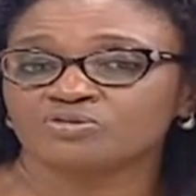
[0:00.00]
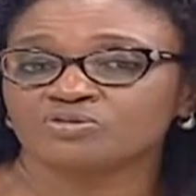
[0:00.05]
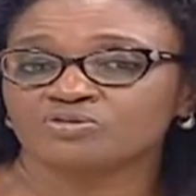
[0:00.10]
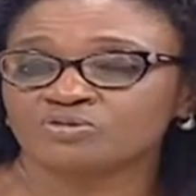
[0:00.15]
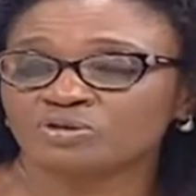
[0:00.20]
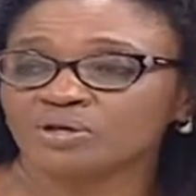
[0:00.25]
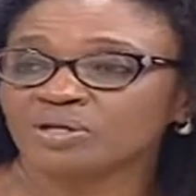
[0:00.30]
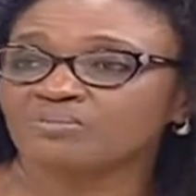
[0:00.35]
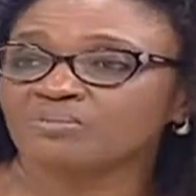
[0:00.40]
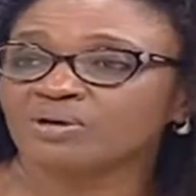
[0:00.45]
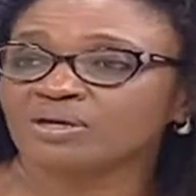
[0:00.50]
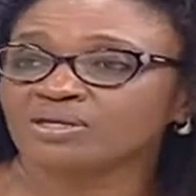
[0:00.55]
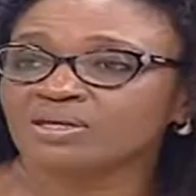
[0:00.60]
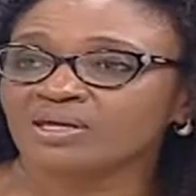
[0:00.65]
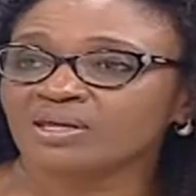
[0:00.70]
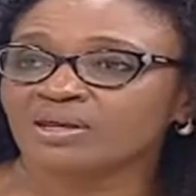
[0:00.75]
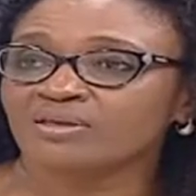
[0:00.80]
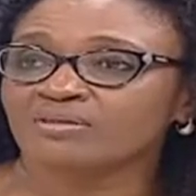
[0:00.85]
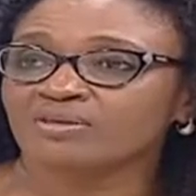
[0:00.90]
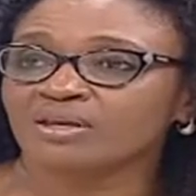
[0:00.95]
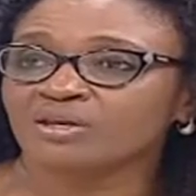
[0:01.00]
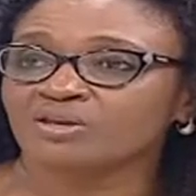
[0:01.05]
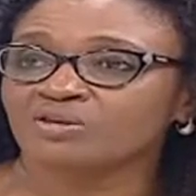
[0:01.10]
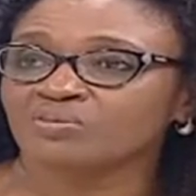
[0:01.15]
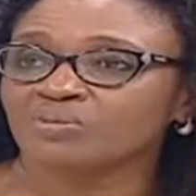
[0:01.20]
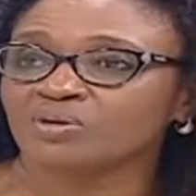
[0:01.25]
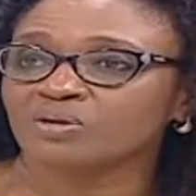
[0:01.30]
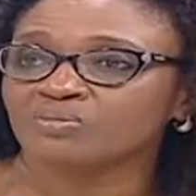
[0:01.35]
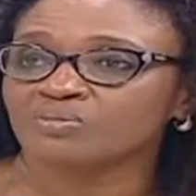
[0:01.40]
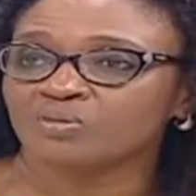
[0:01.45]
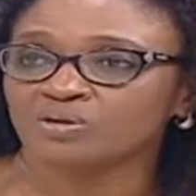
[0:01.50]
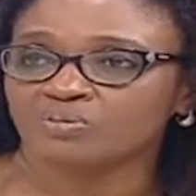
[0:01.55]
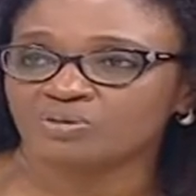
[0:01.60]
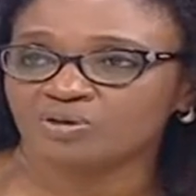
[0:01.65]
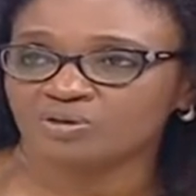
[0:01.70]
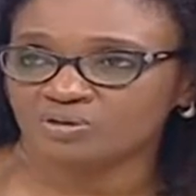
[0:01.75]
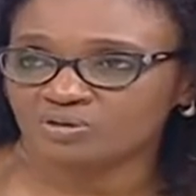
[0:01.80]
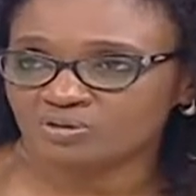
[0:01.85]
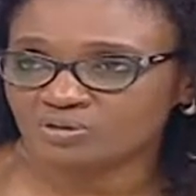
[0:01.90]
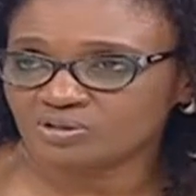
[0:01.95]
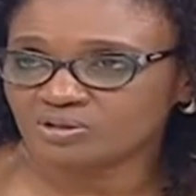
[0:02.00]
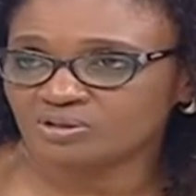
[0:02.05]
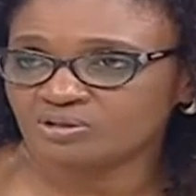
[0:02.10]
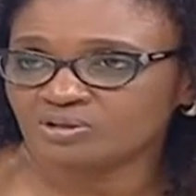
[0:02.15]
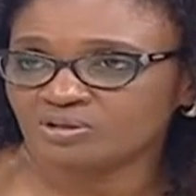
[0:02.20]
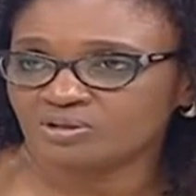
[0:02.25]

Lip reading: to train my tailors a little bit more beyond